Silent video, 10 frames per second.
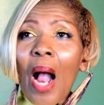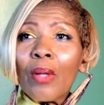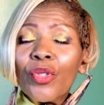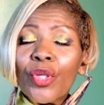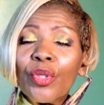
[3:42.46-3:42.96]

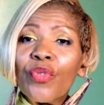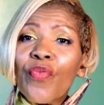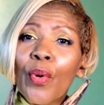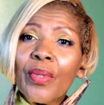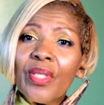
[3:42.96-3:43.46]
Our church
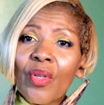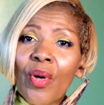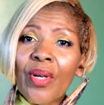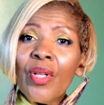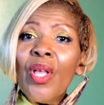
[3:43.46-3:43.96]
focuses
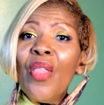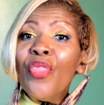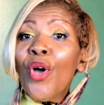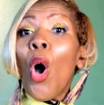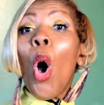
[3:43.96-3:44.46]
on
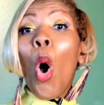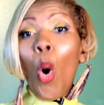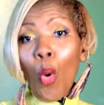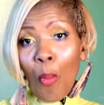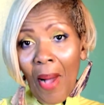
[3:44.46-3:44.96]
the
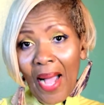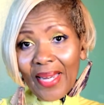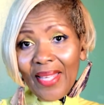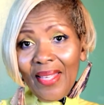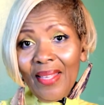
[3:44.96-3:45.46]
whole
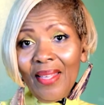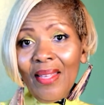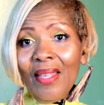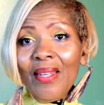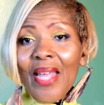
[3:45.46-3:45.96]
body.
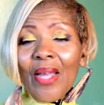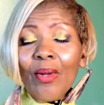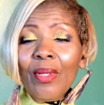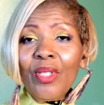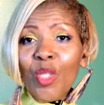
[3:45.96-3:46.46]
Not
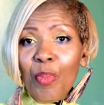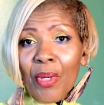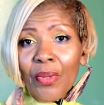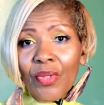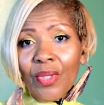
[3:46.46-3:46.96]
only
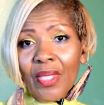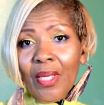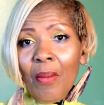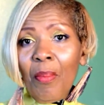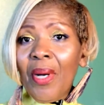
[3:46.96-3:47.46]

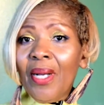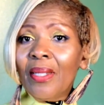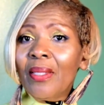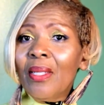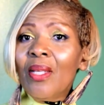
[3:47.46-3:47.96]
spiritually,
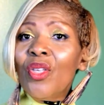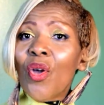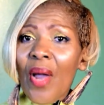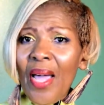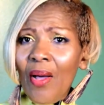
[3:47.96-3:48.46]
but
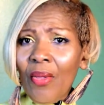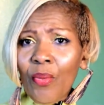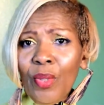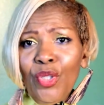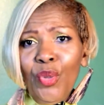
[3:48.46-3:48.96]
your health,
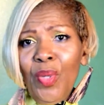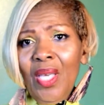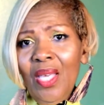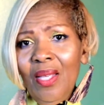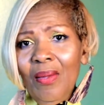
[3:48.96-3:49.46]
what you
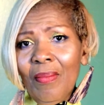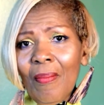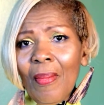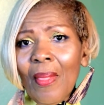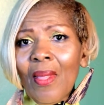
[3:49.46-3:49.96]
eat,
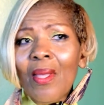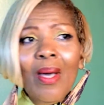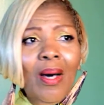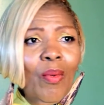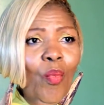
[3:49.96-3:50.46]

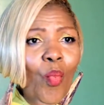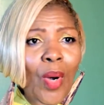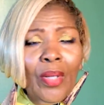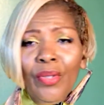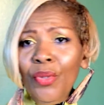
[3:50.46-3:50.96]

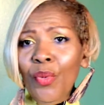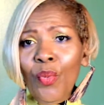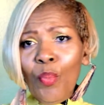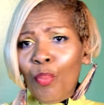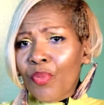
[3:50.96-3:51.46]
what
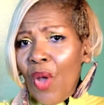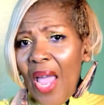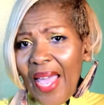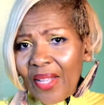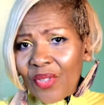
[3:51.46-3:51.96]
you
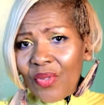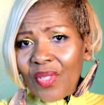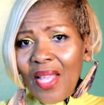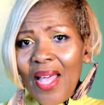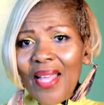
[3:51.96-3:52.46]

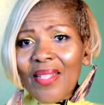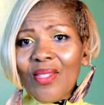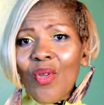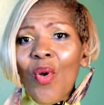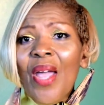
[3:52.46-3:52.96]
exercise.
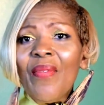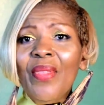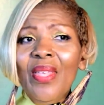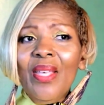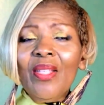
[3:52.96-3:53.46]
So
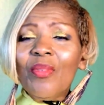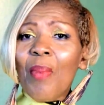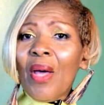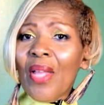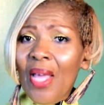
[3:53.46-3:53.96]
everything is
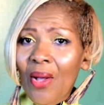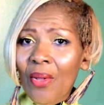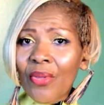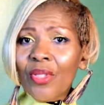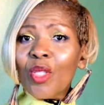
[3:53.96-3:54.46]
about
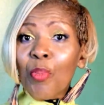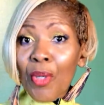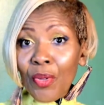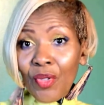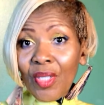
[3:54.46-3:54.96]
health
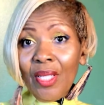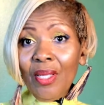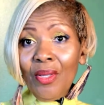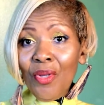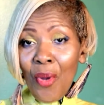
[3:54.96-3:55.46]

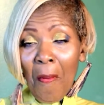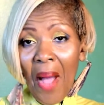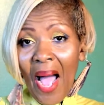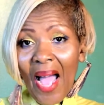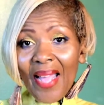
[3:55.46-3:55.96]
spiritually, your
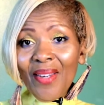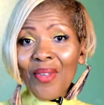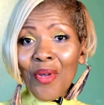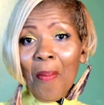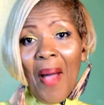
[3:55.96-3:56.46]

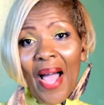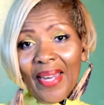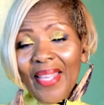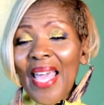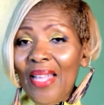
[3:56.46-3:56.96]
mind, your
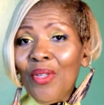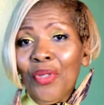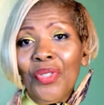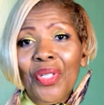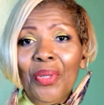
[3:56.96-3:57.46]
body, and
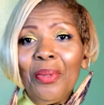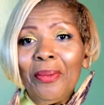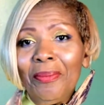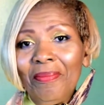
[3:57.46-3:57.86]
your soul.